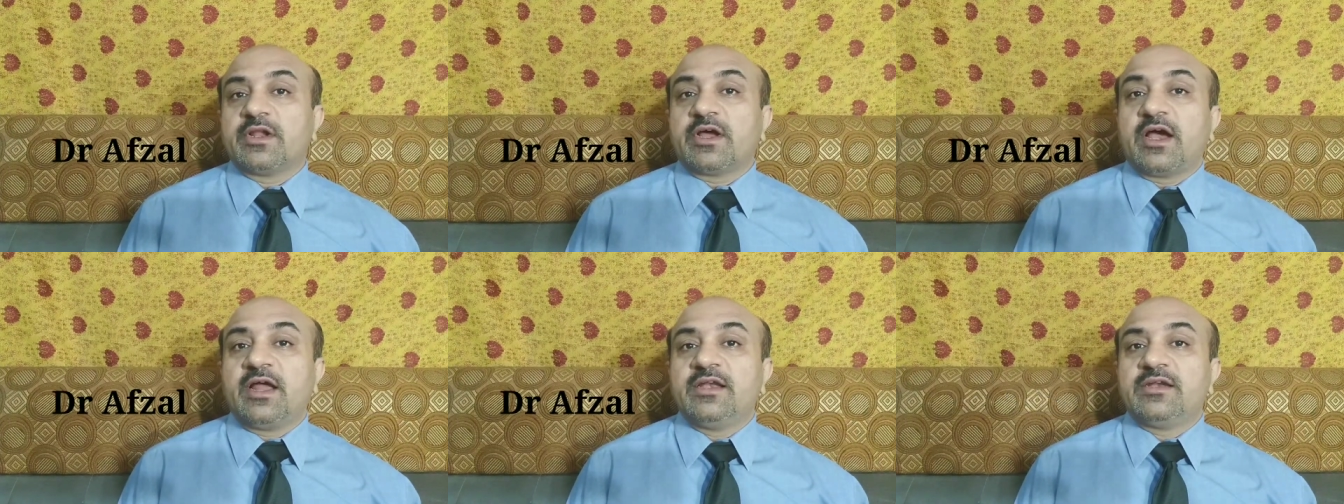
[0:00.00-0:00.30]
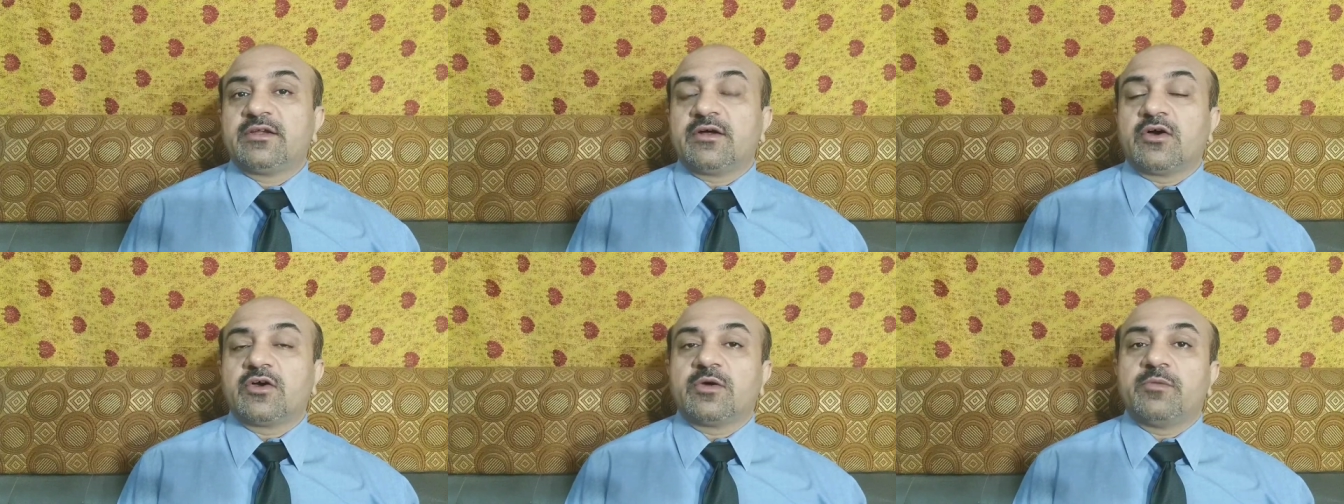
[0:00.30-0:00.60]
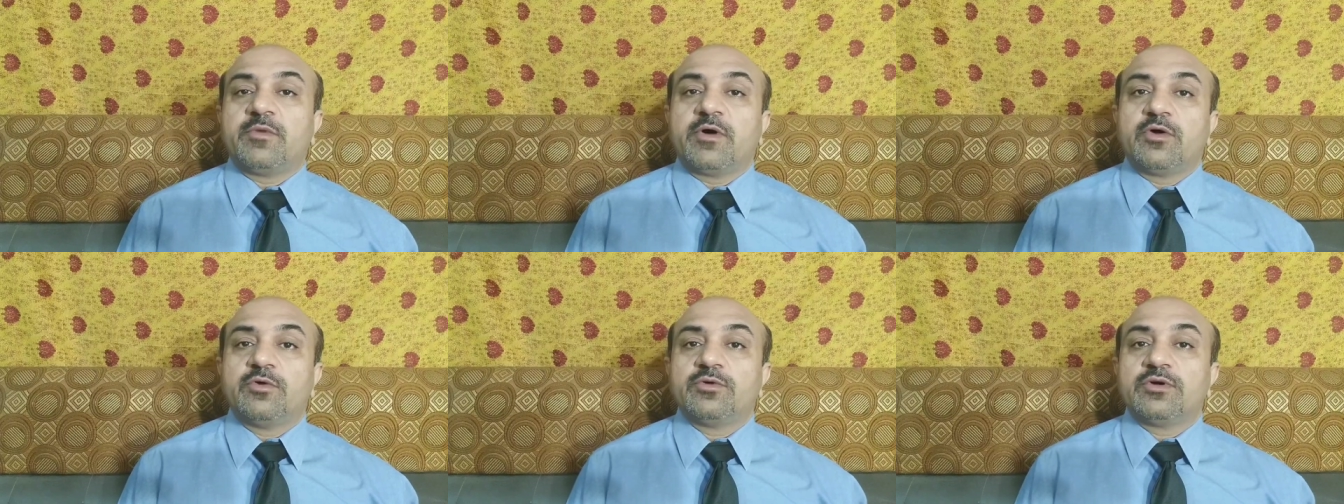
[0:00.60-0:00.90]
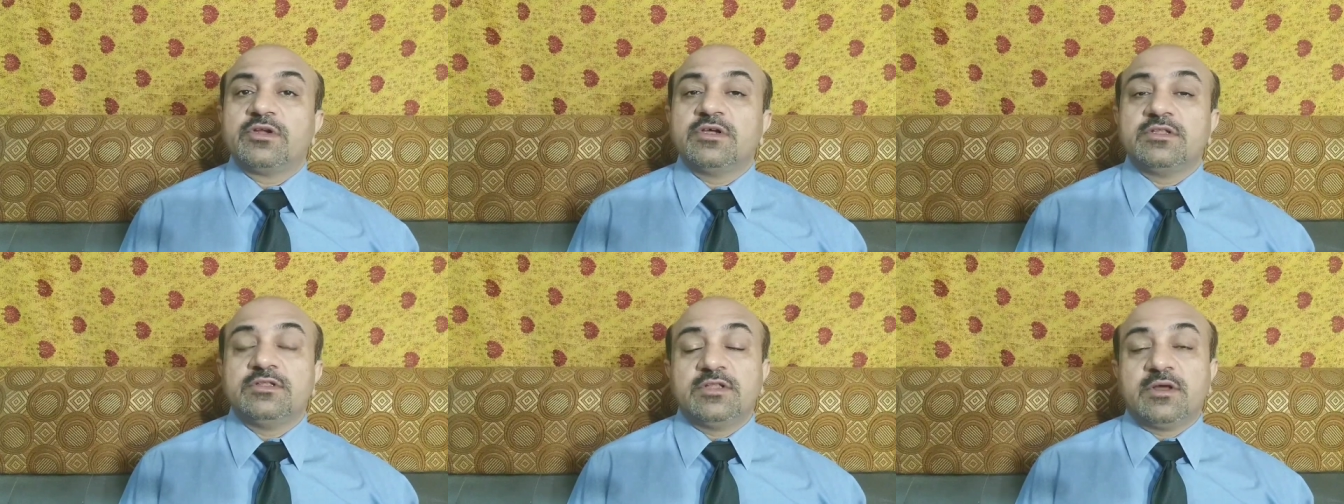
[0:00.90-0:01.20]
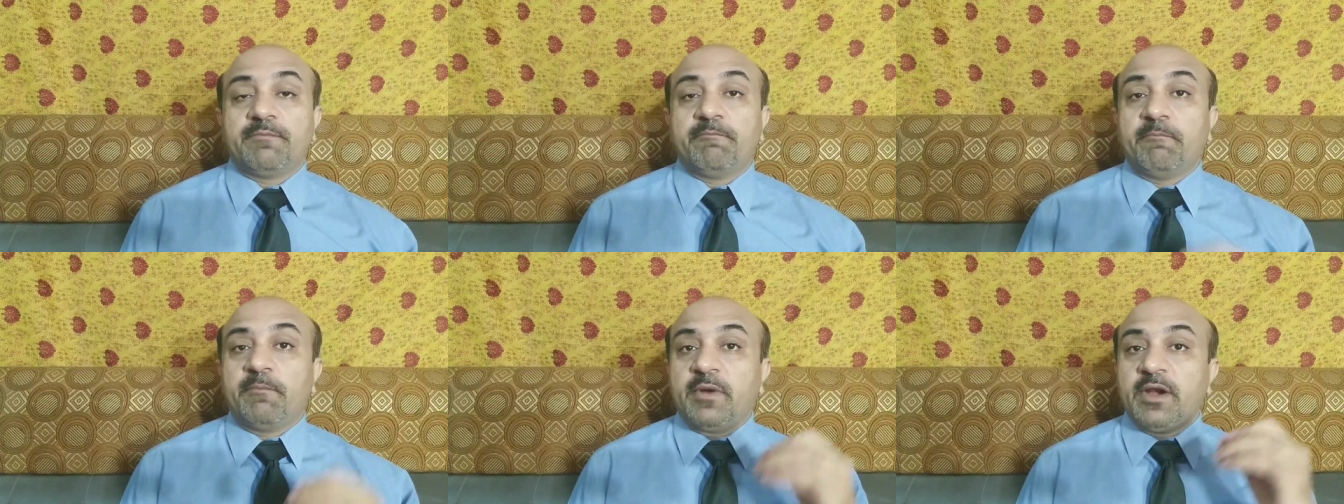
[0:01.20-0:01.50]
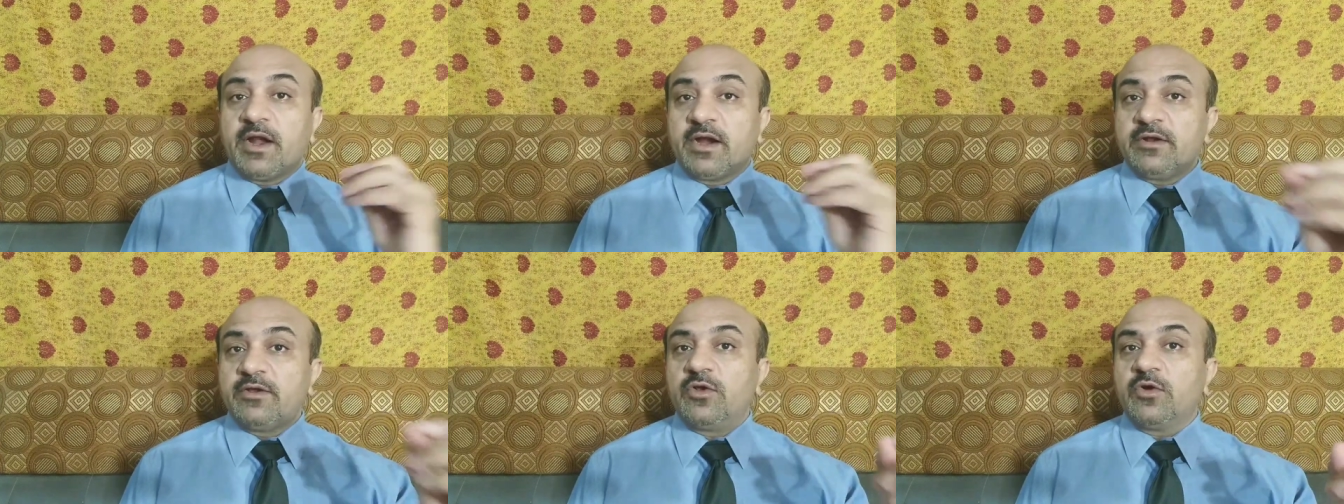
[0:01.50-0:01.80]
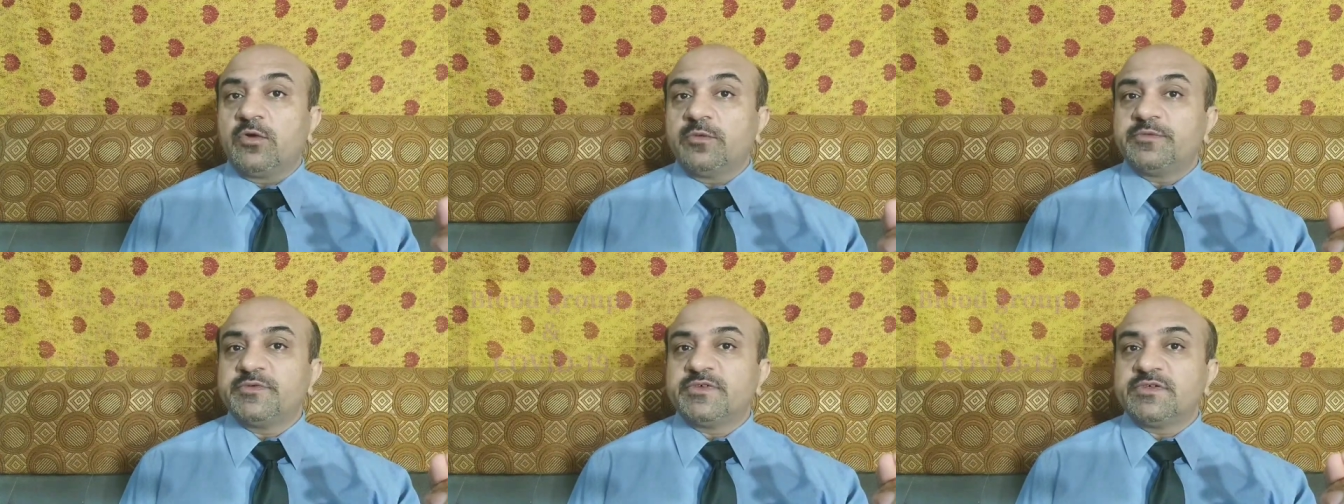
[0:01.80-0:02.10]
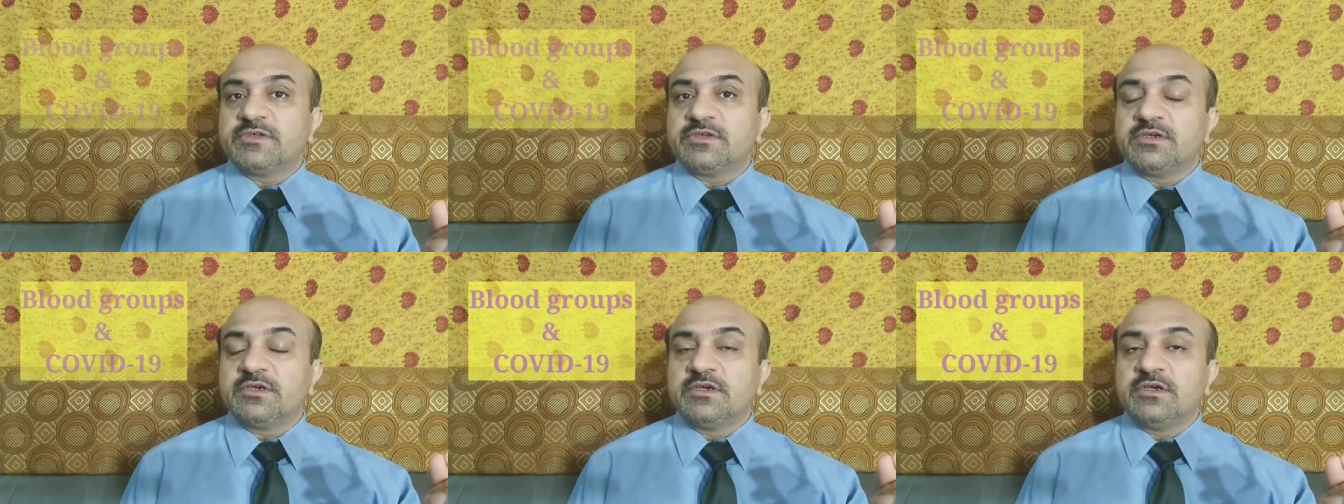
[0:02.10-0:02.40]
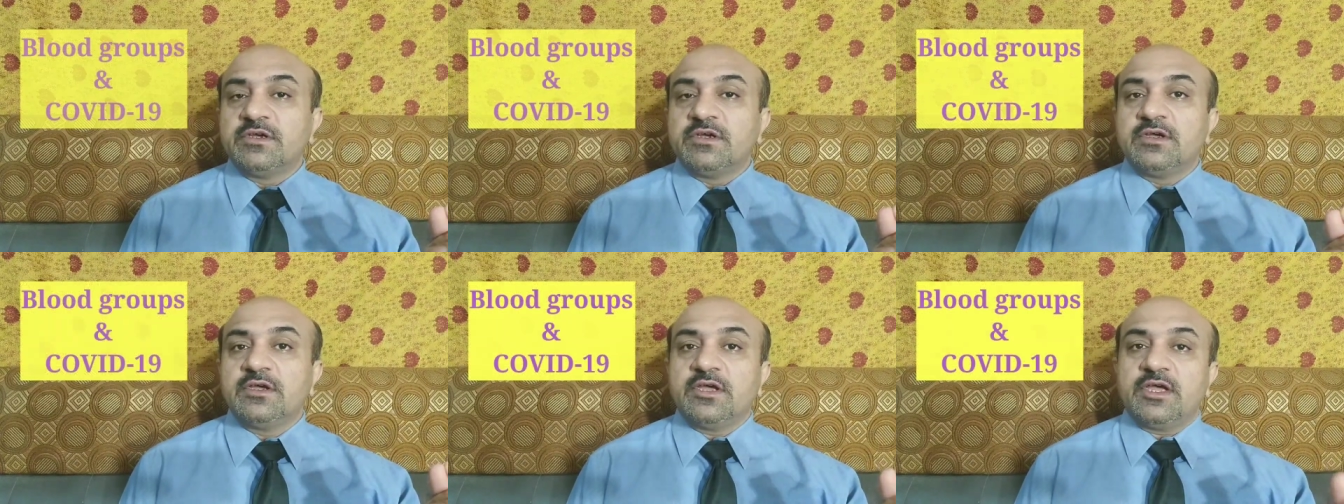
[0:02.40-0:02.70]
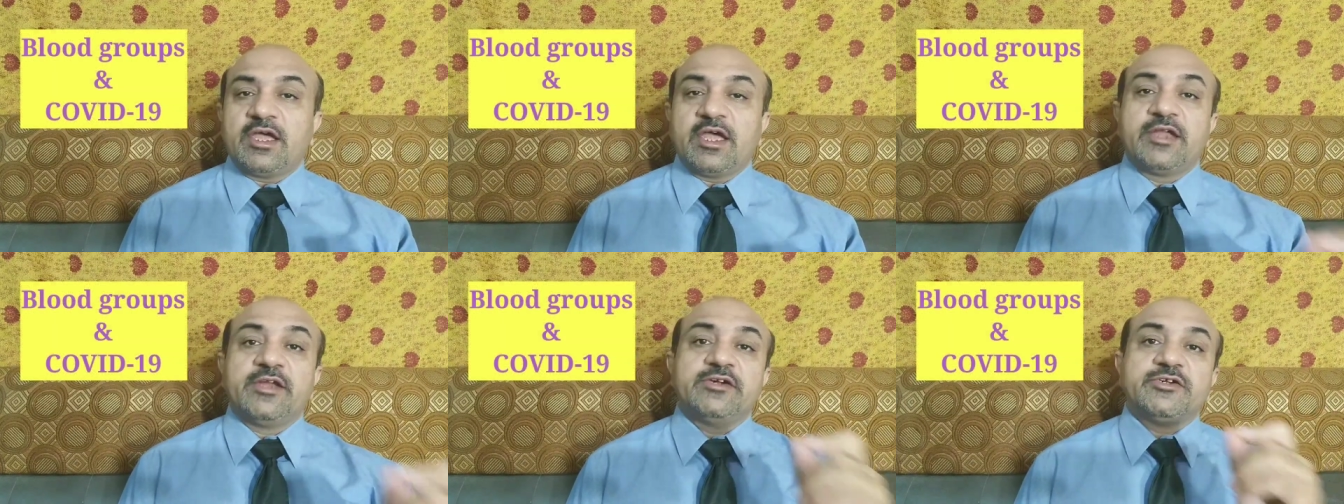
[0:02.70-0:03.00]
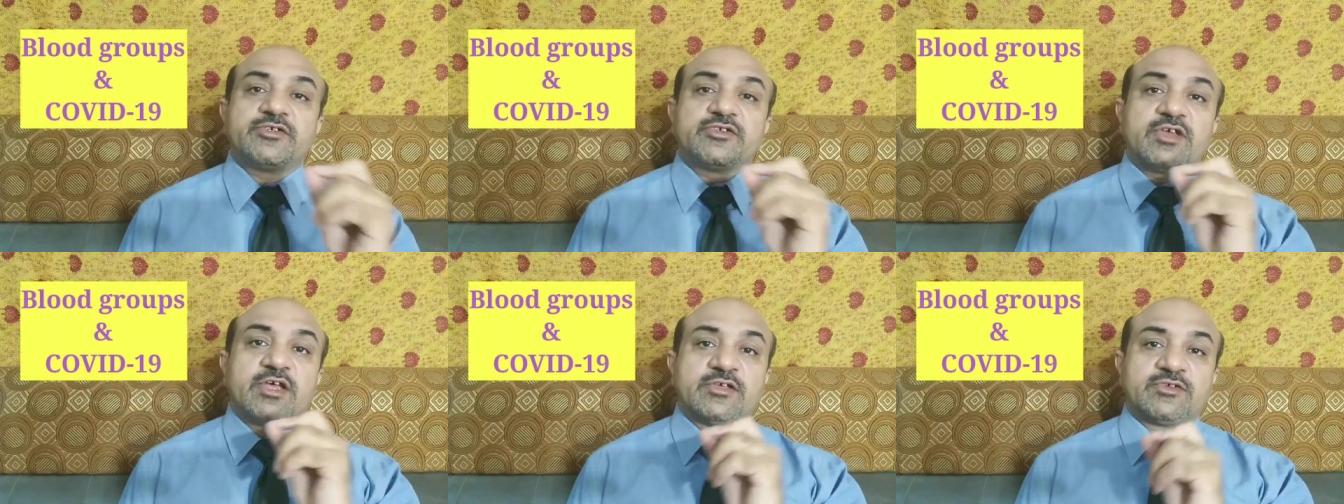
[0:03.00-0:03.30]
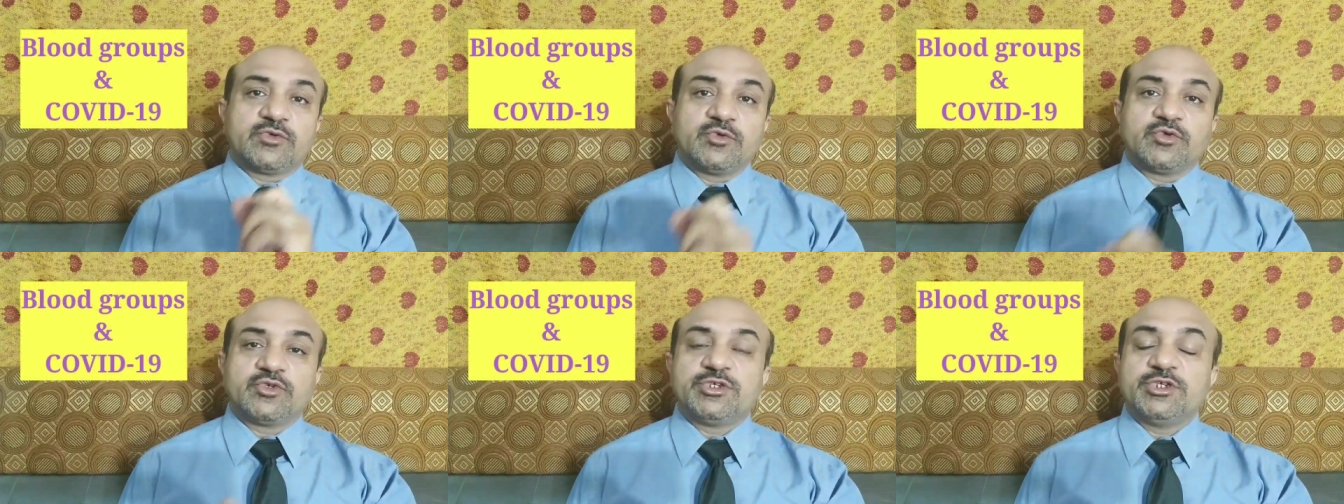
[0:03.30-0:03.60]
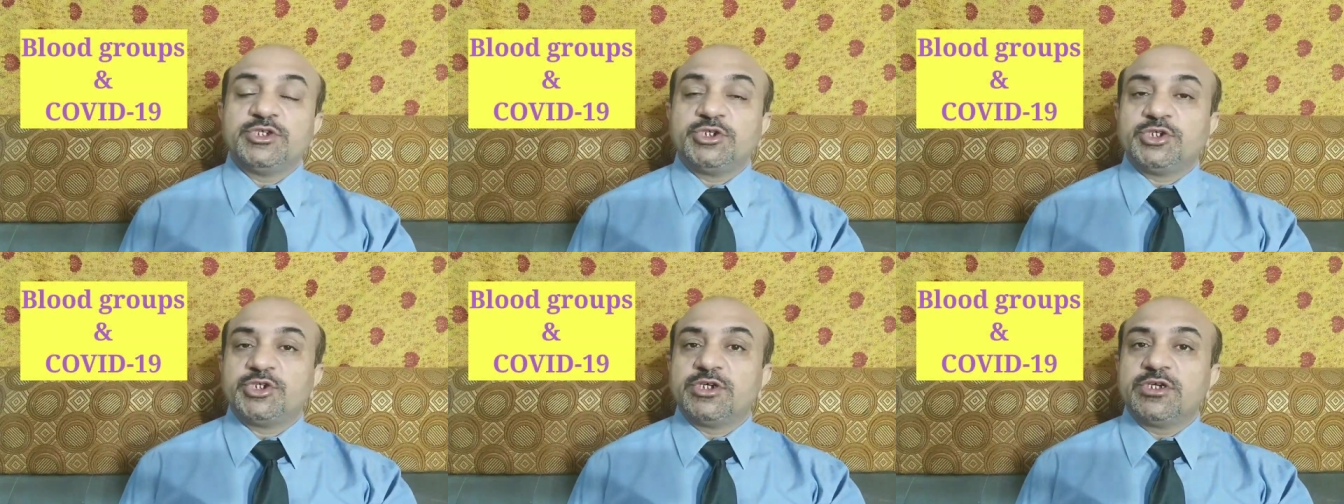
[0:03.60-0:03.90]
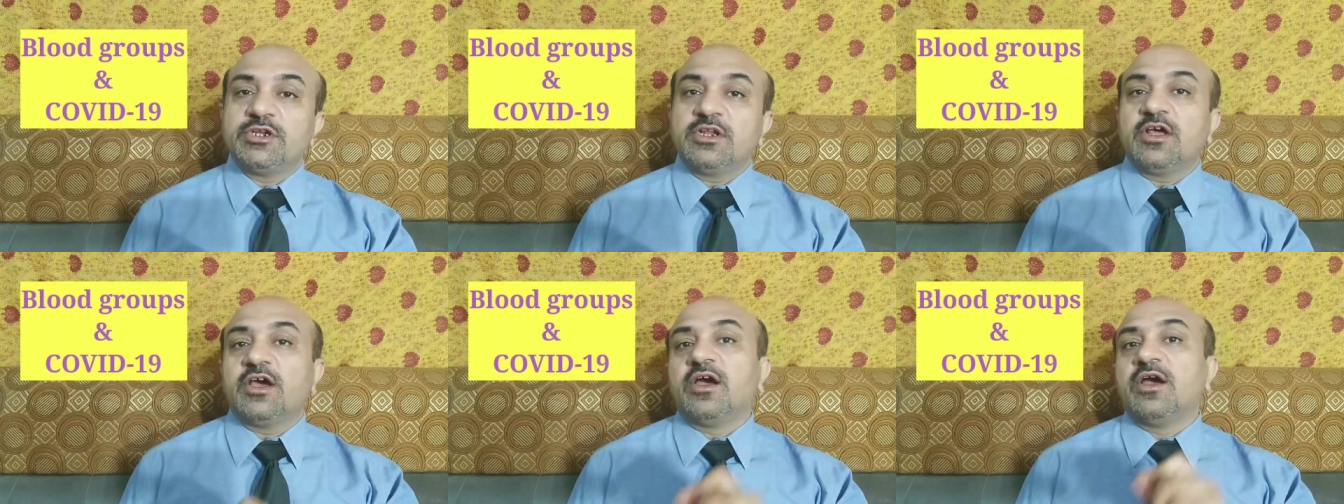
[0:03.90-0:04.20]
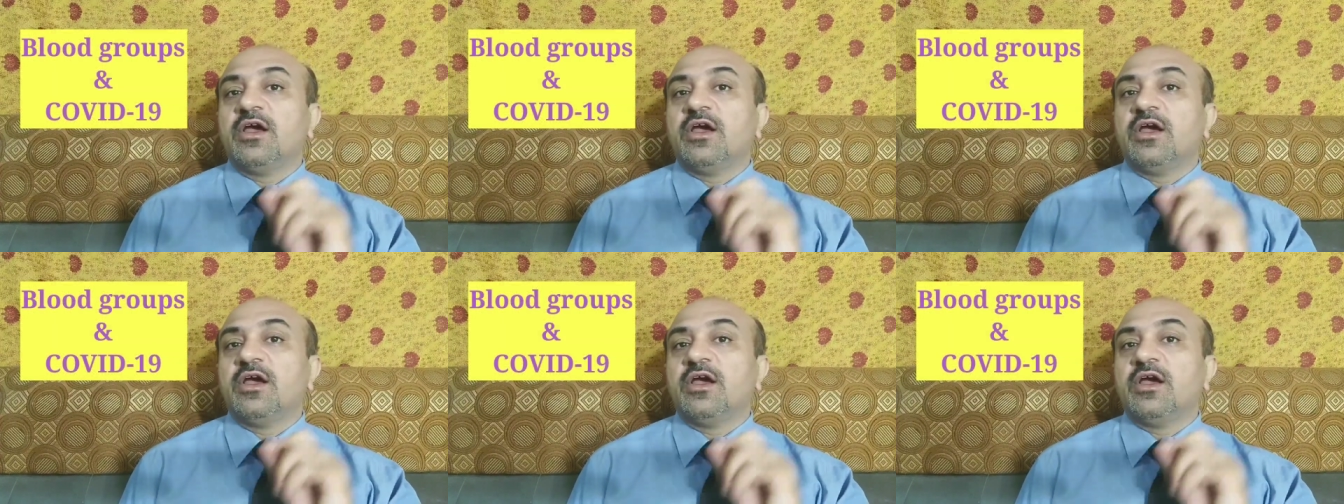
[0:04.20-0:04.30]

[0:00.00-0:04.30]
I'll talk about the blood groups and its association